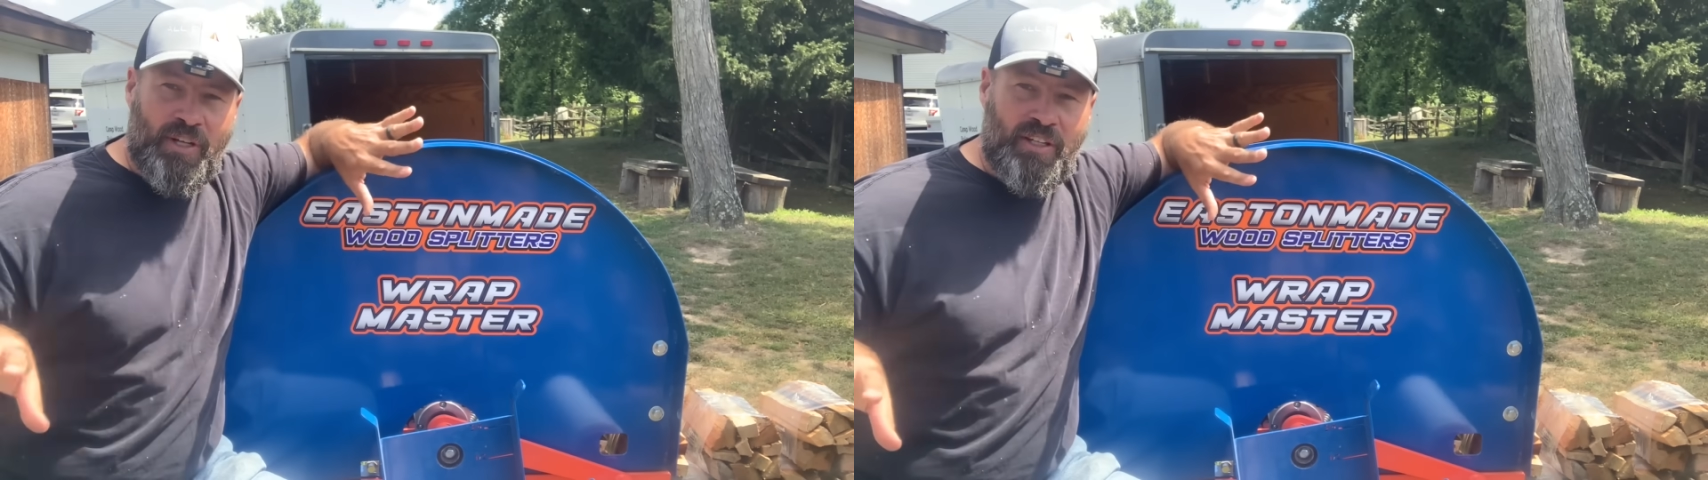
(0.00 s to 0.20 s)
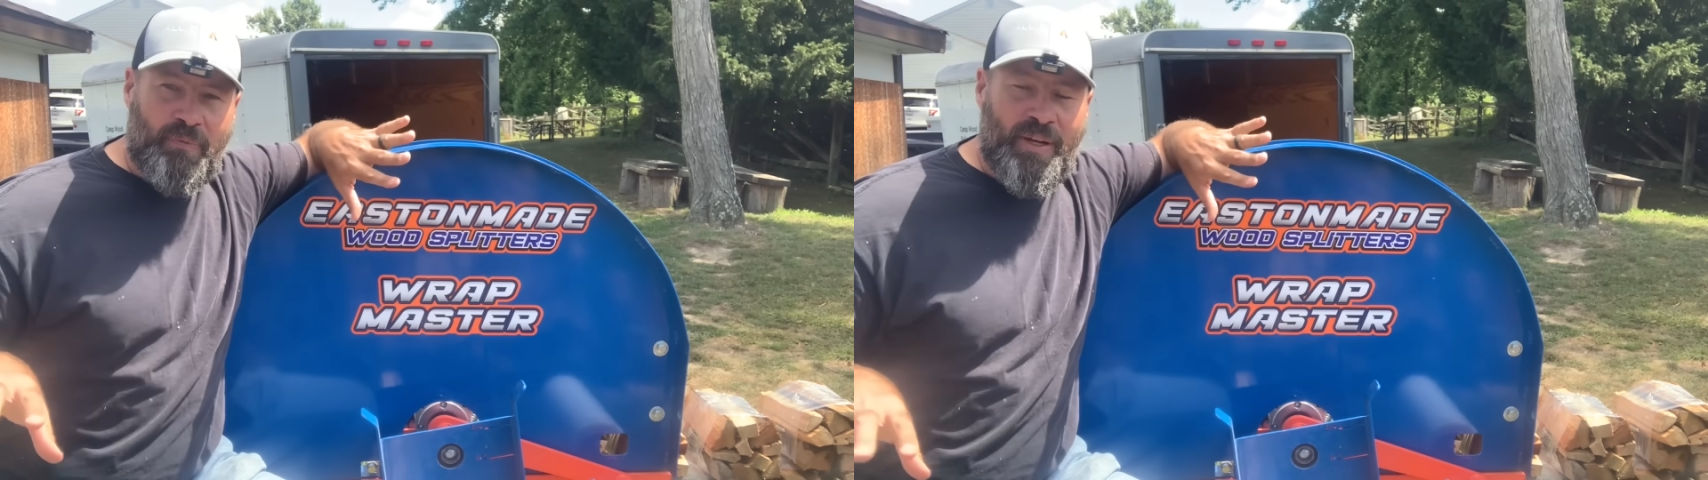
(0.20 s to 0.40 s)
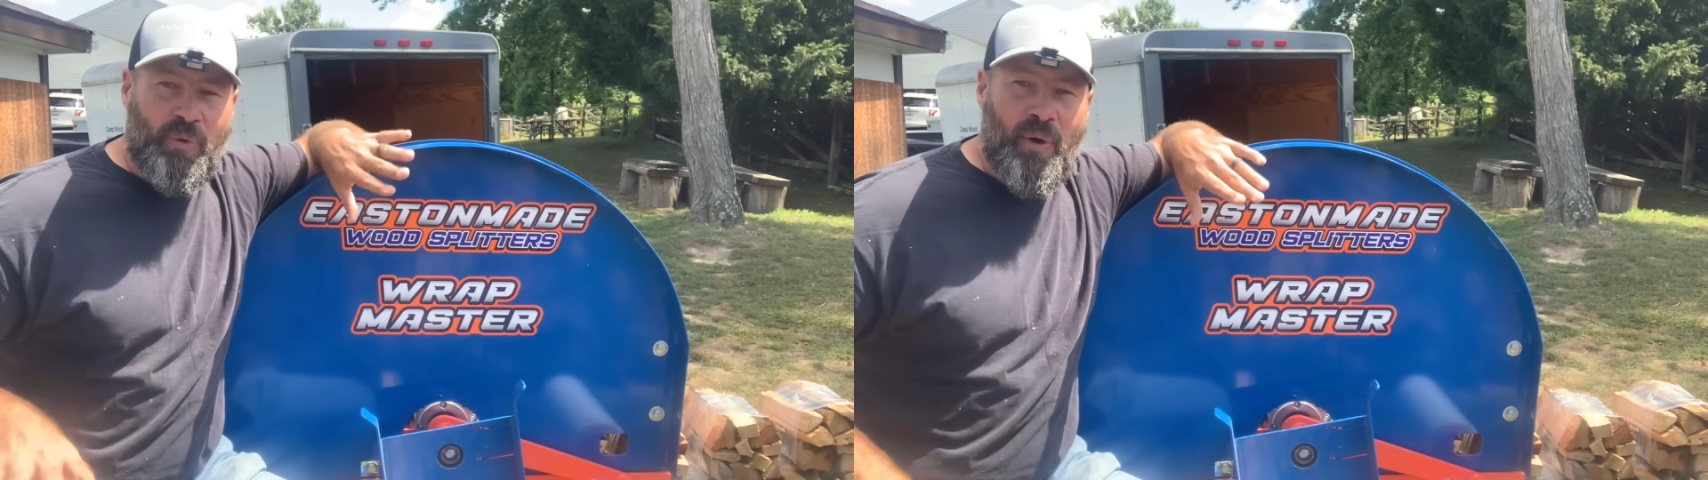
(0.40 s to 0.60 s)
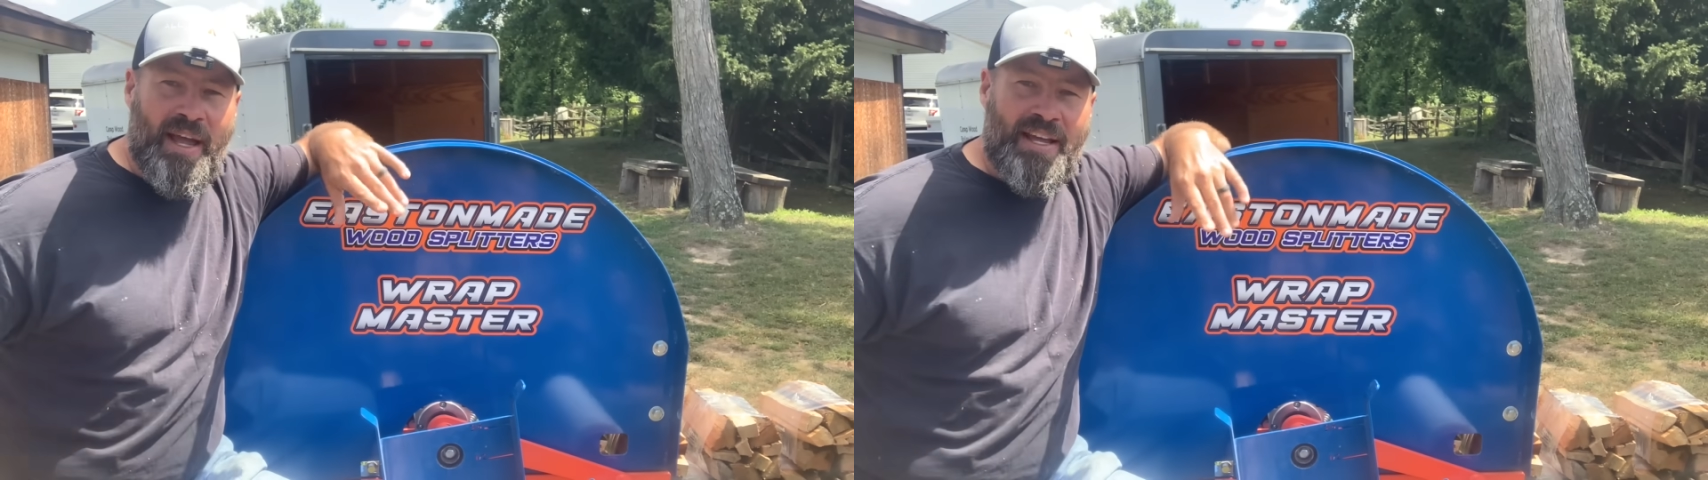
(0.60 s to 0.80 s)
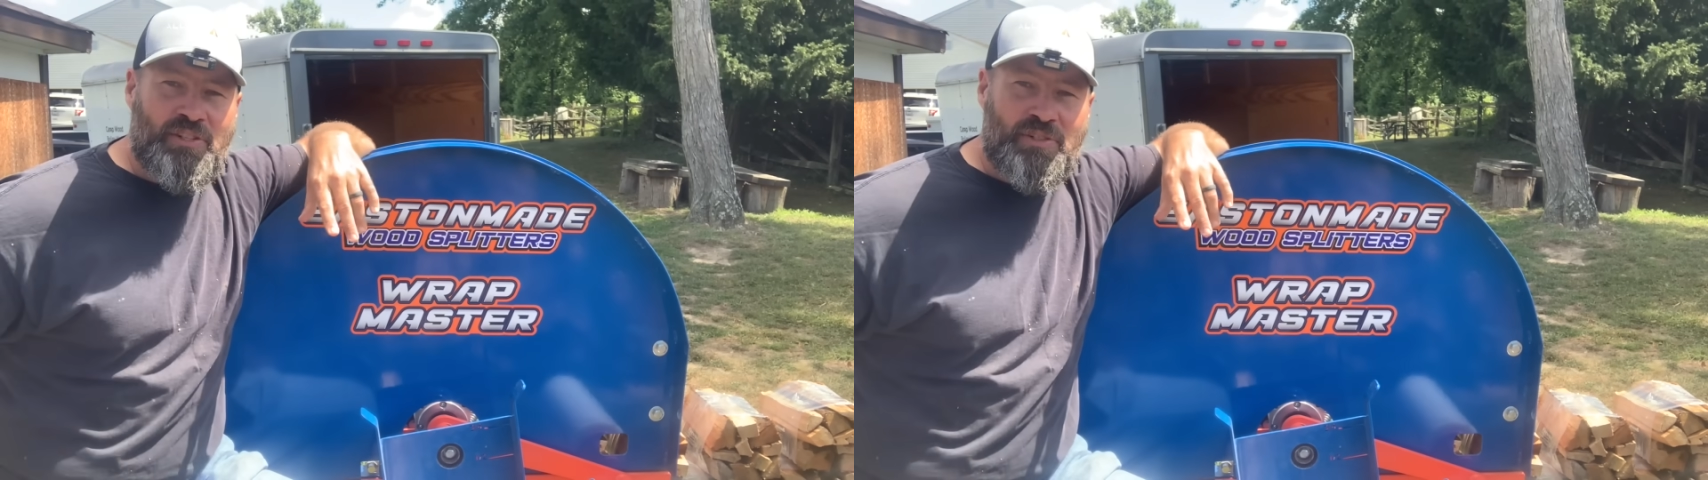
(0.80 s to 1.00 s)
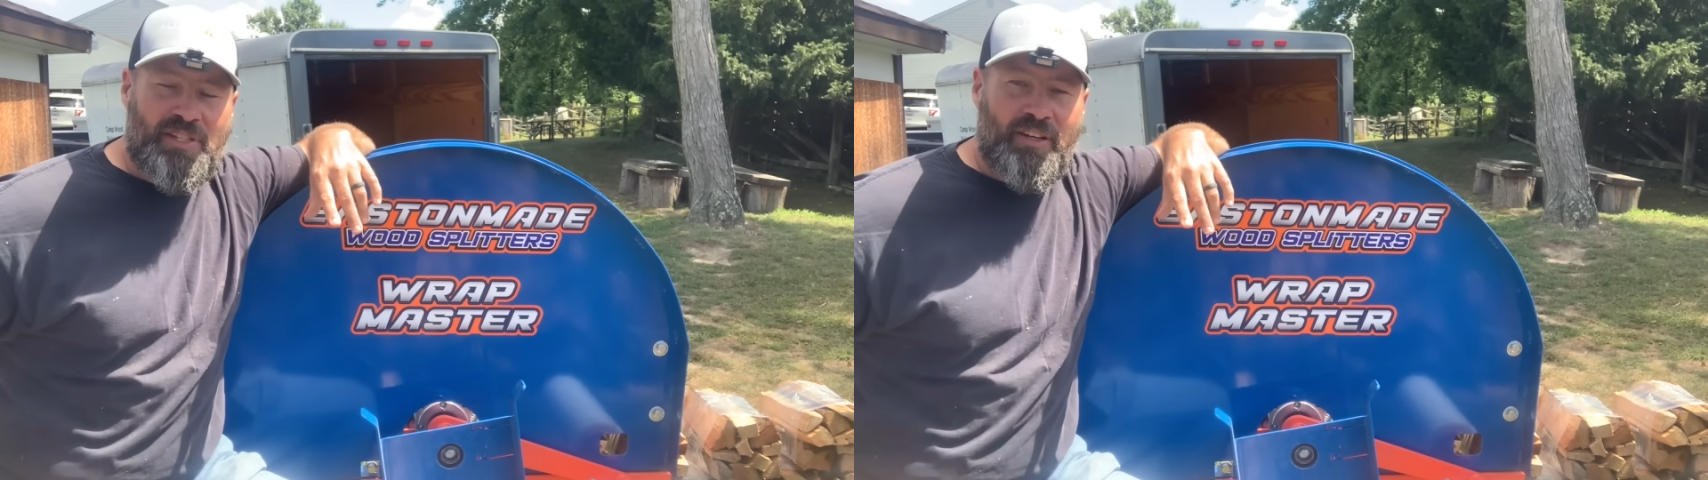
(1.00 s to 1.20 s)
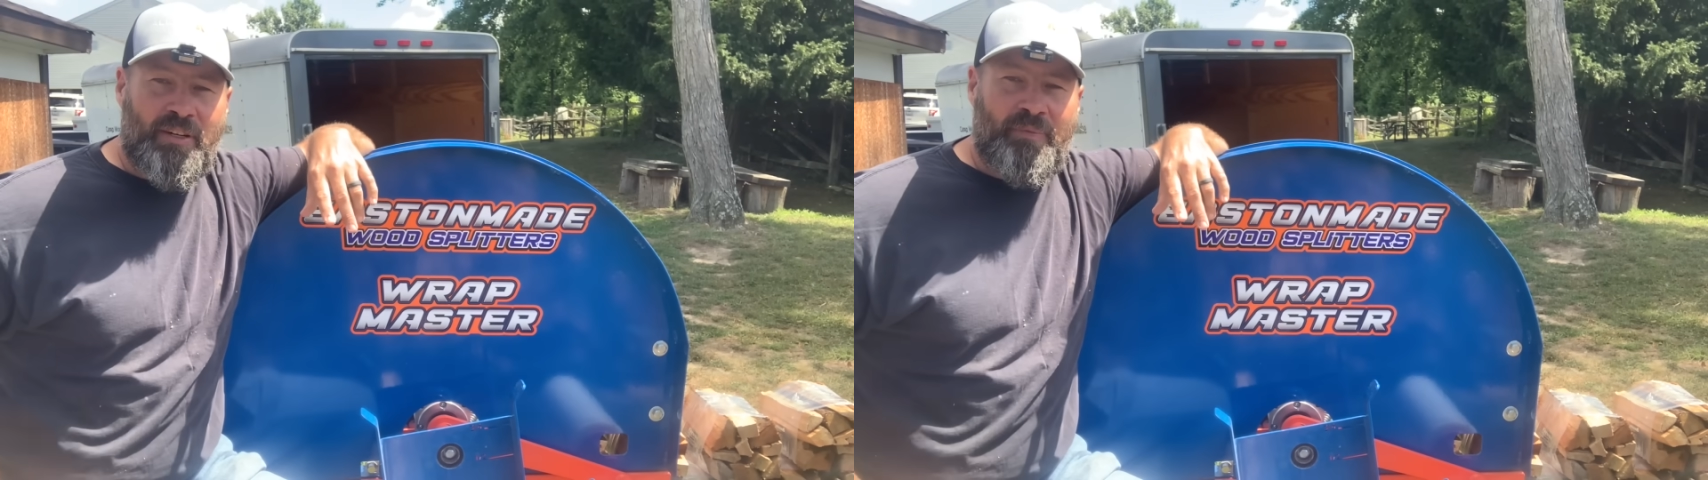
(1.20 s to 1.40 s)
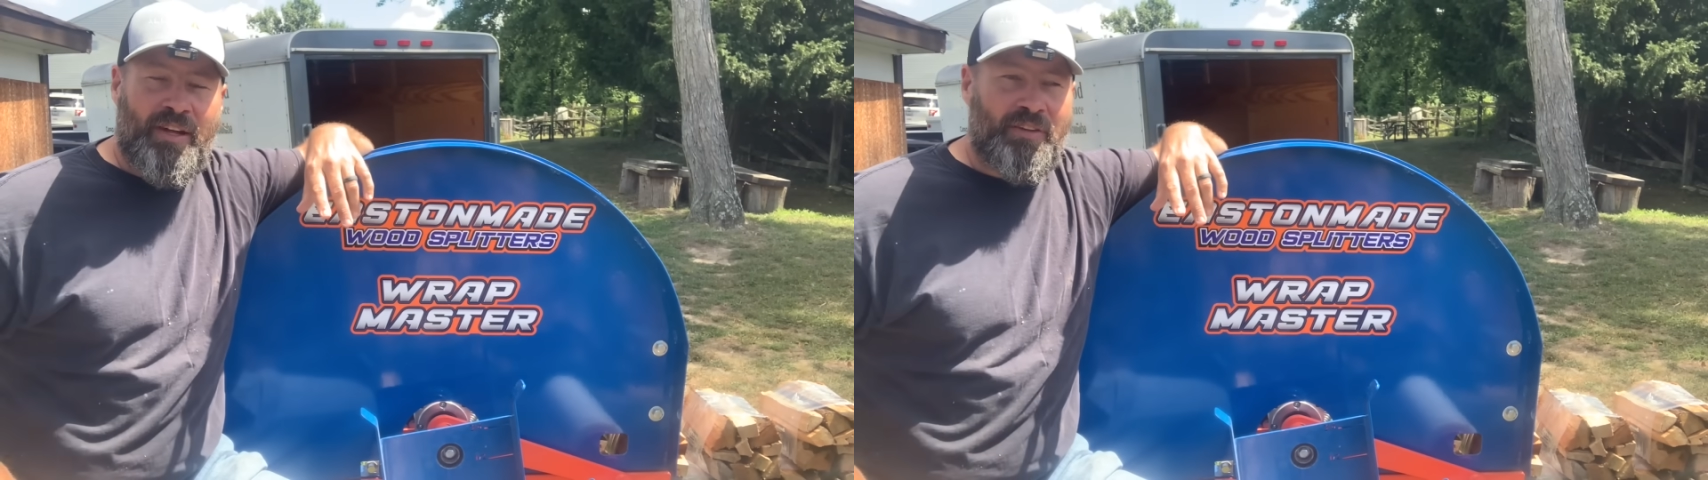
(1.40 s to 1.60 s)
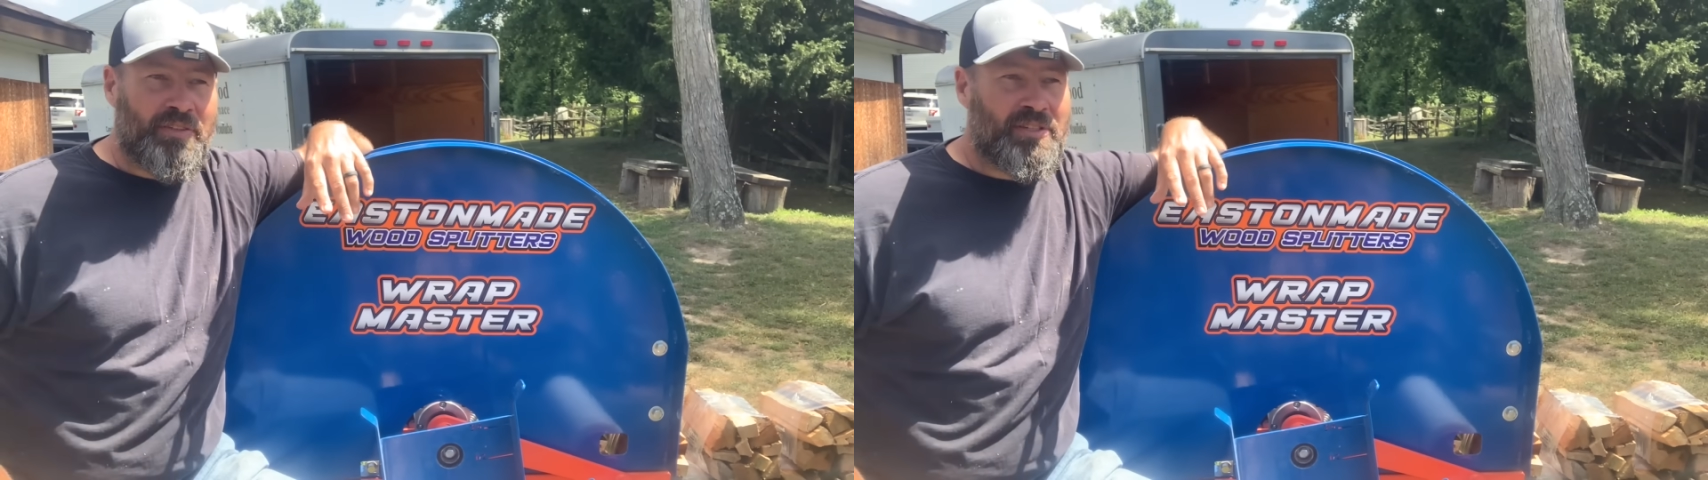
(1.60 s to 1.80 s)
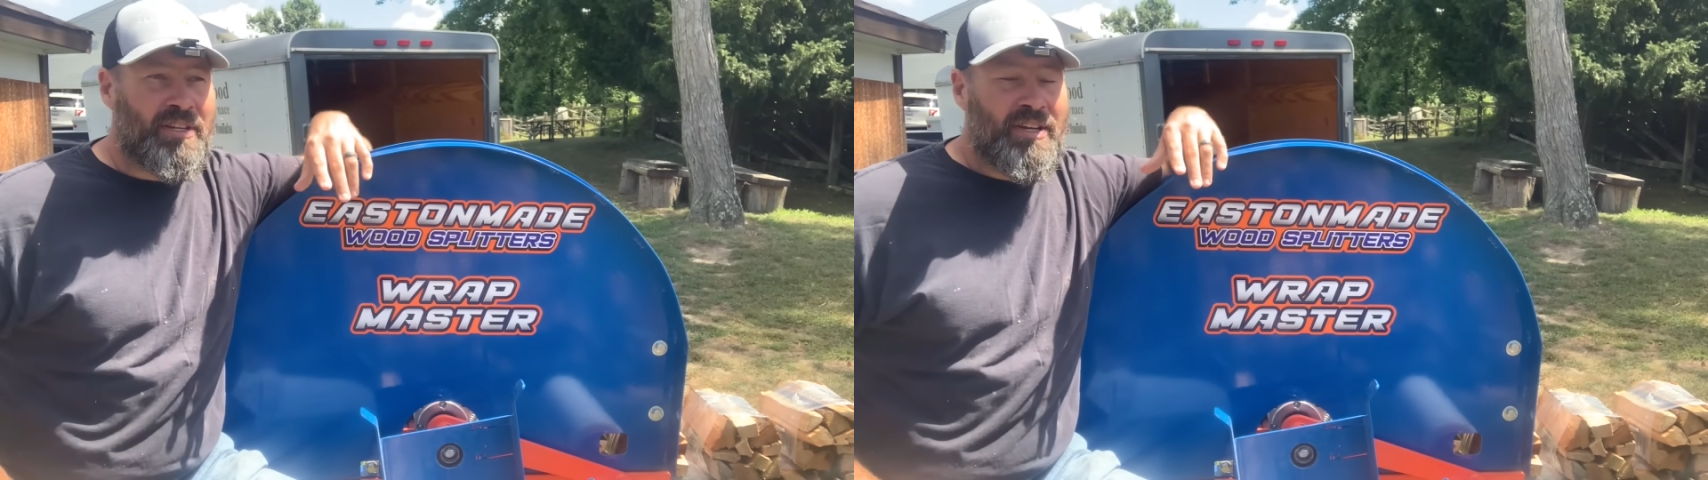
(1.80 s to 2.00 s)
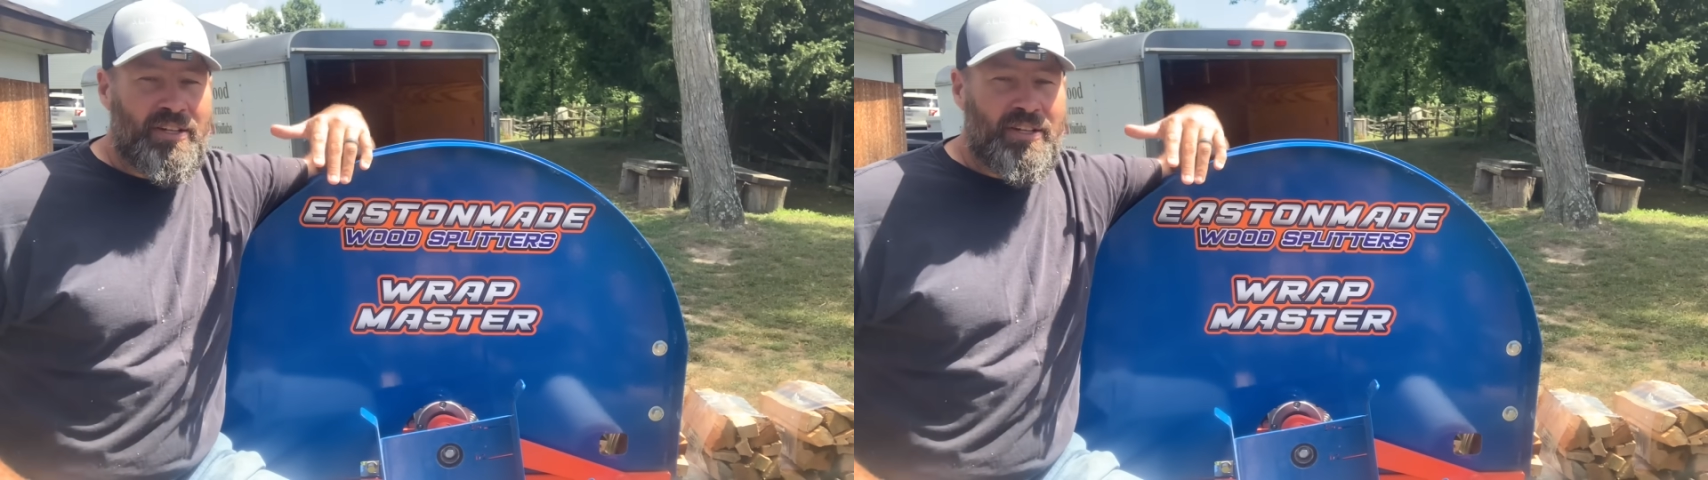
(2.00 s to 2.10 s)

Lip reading: a little bit away as you sell your bundles